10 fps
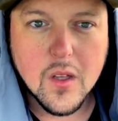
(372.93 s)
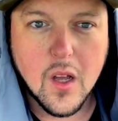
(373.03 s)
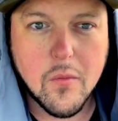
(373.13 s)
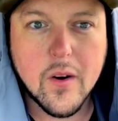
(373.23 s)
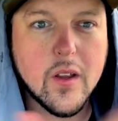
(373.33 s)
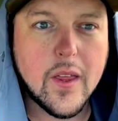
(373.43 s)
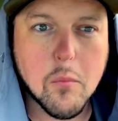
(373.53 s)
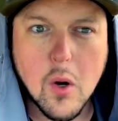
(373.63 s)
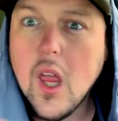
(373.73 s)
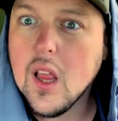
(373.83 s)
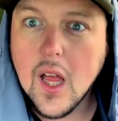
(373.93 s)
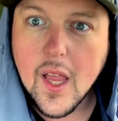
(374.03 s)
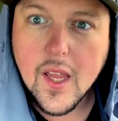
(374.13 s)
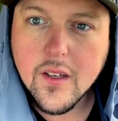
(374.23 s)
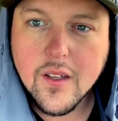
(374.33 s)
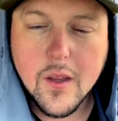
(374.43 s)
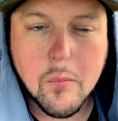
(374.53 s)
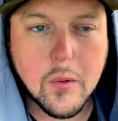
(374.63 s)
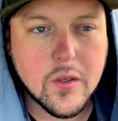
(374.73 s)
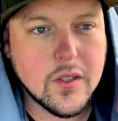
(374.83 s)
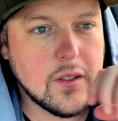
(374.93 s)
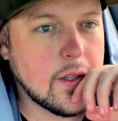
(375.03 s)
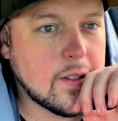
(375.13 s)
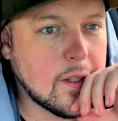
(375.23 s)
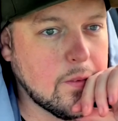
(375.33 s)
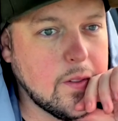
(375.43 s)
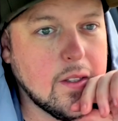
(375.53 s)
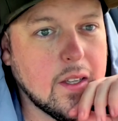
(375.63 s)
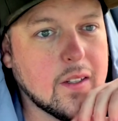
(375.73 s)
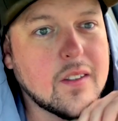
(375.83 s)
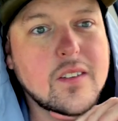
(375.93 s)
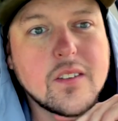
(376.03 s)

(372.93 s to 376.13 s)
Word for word: a very like bright light type person, like definitely like,